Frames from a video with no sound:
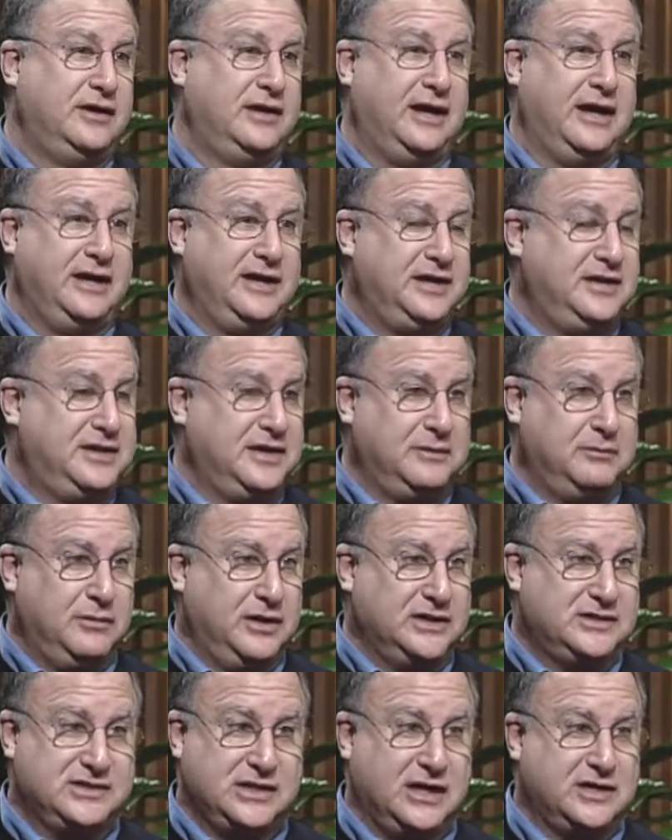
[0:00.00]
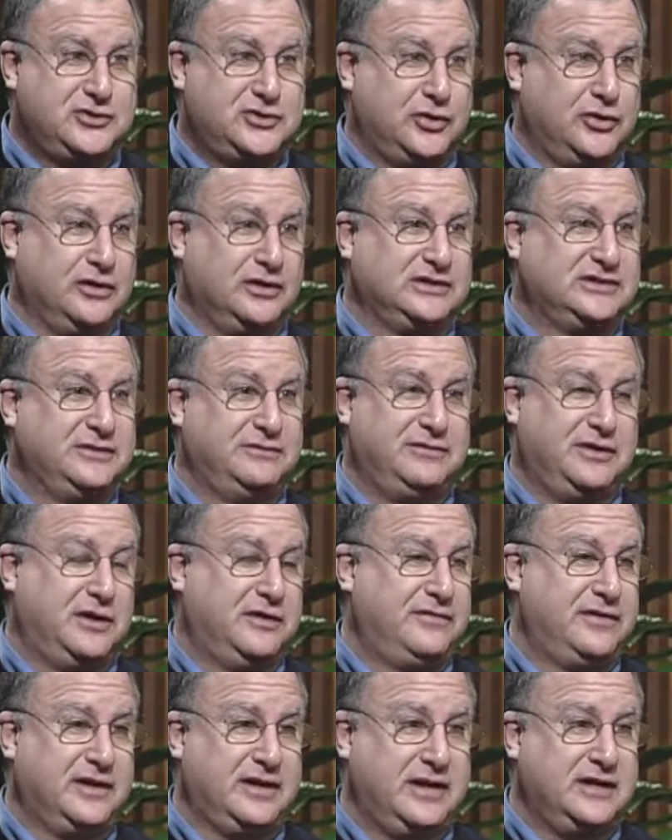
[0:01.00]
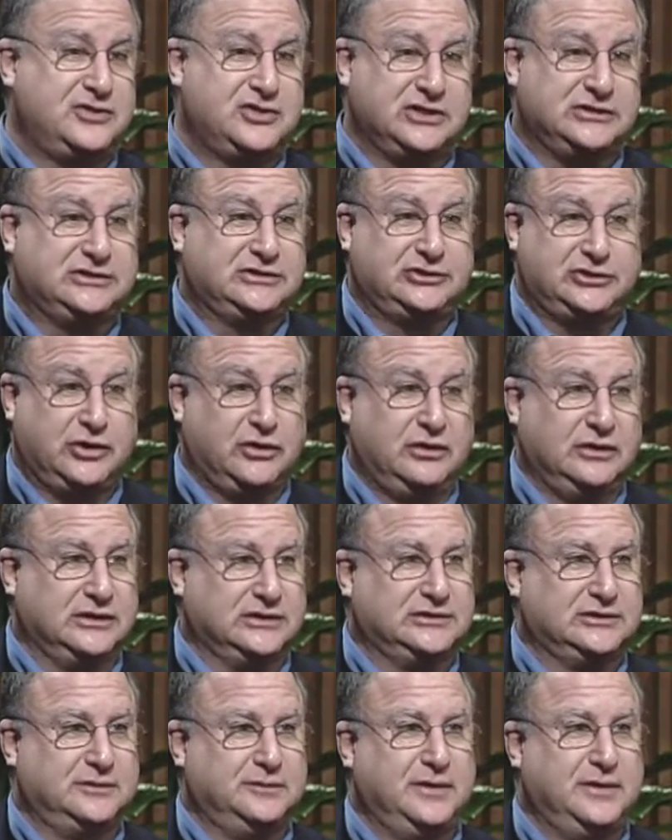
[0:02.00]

anything, it's not journalism verification, it's just journalism.